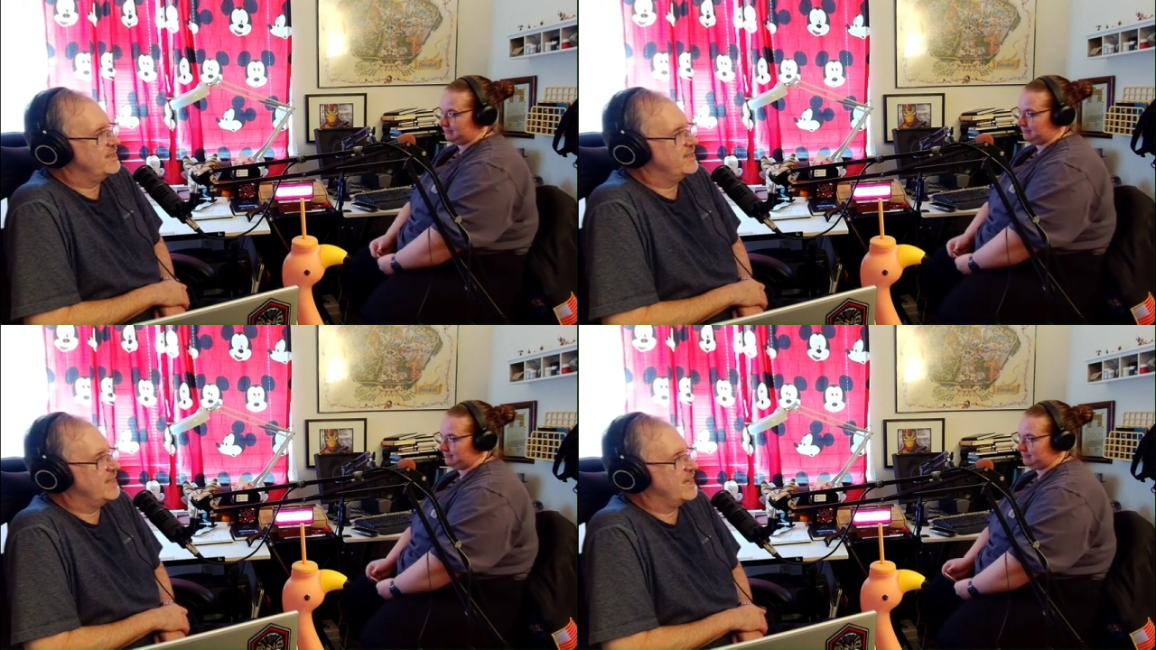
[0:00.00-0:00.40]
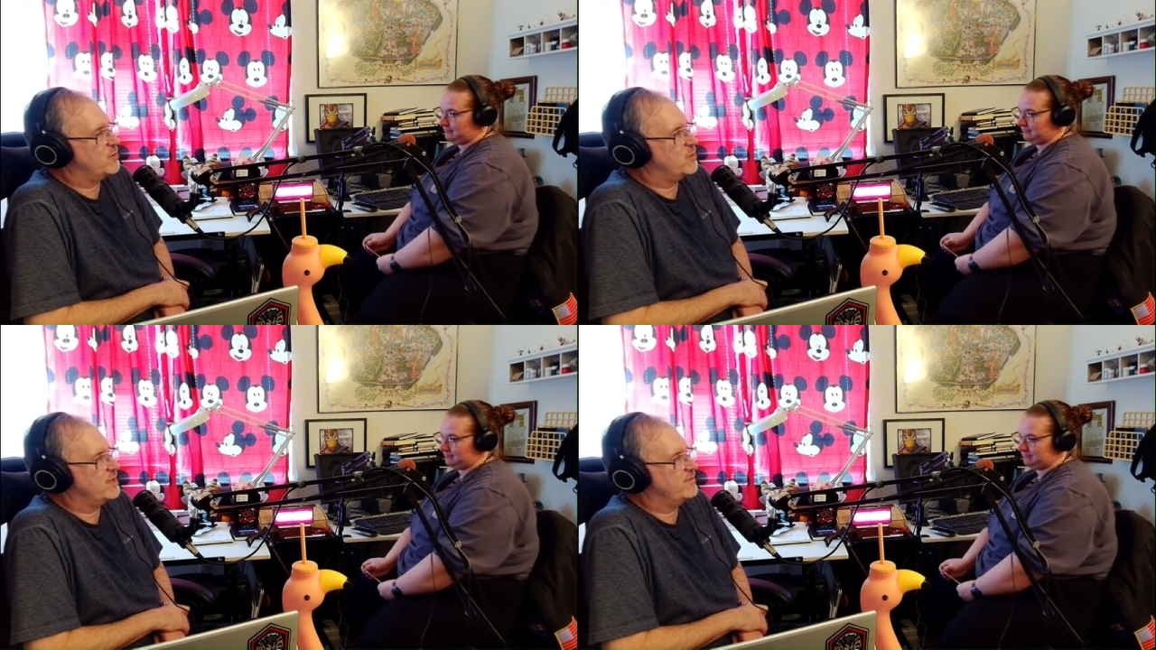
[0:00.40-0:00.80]
Speaker 1: that
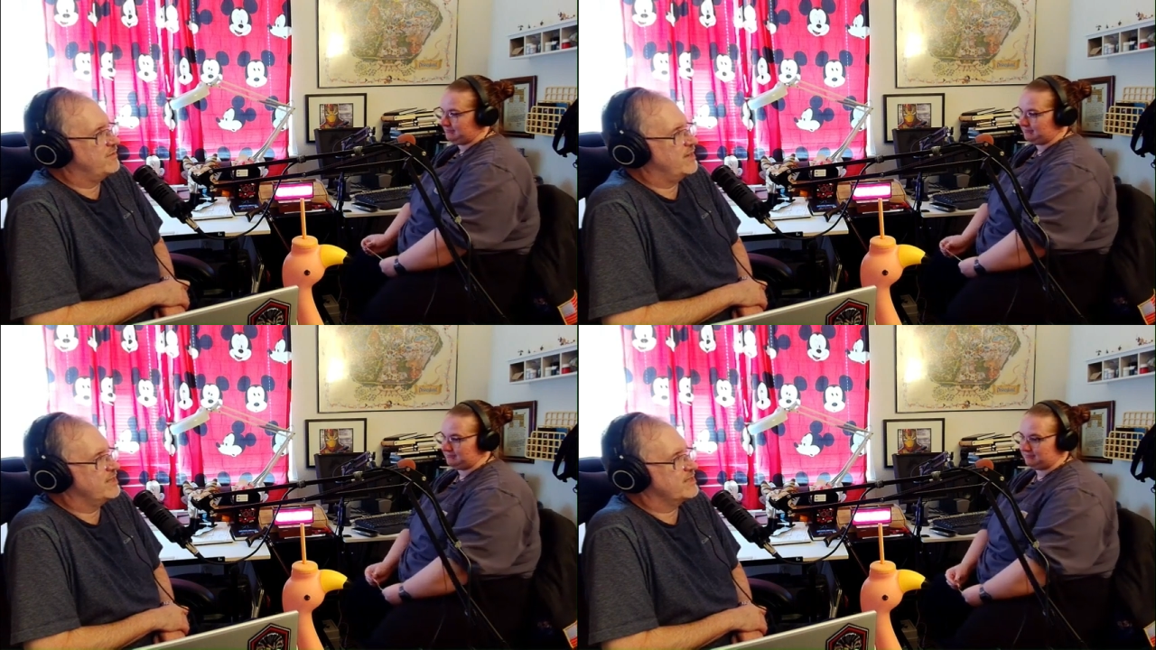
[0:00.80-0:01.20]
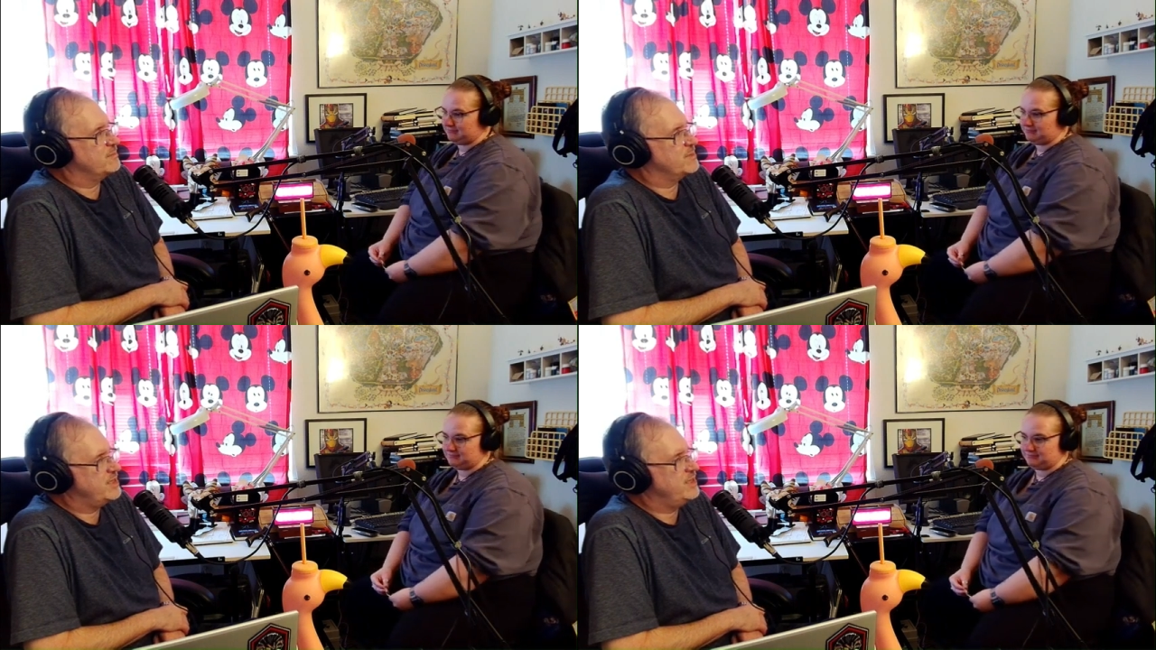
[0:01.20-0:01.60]
qualify as some
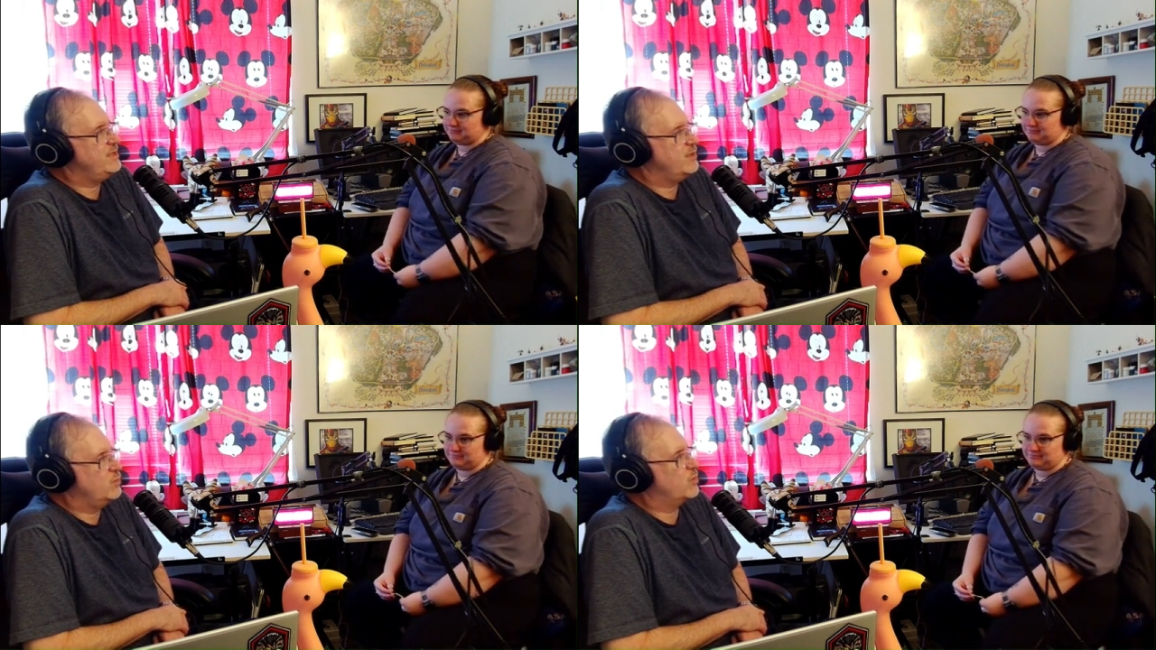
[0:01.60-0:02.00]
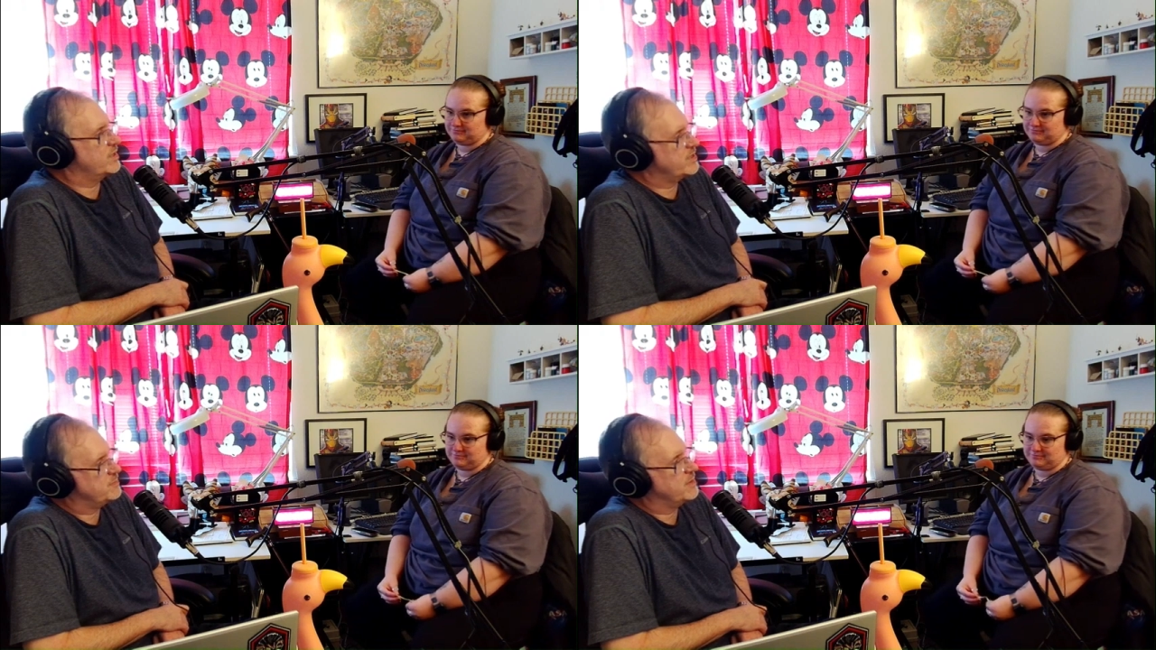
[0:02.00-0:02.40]
tea you'd want to
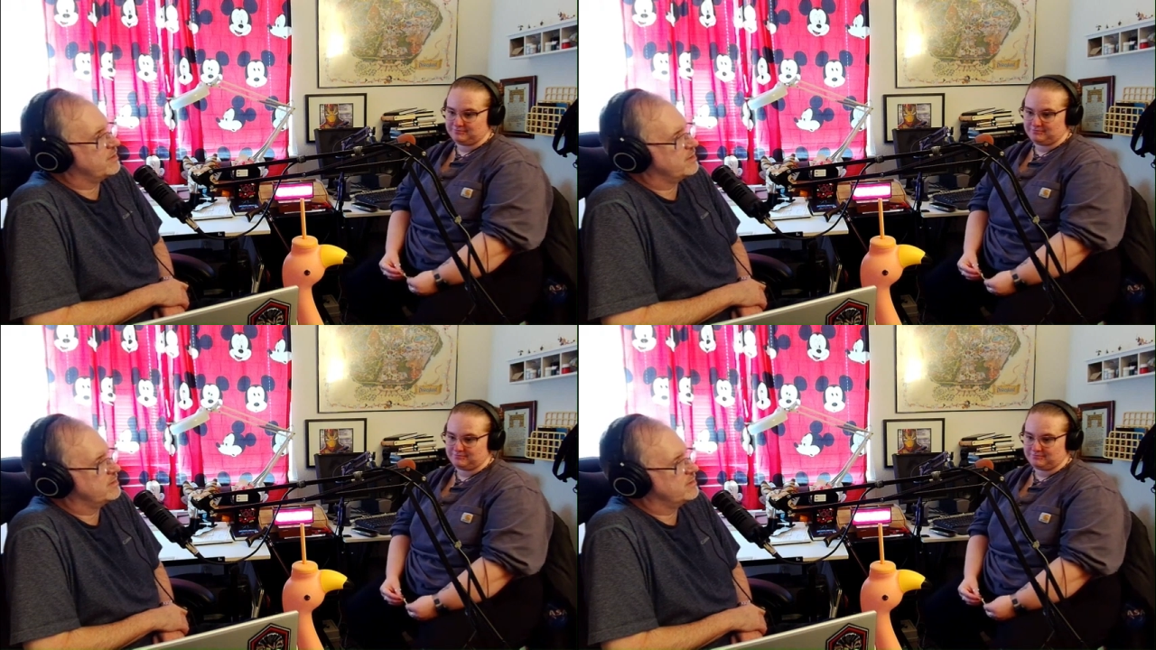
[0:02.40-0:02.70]
spill?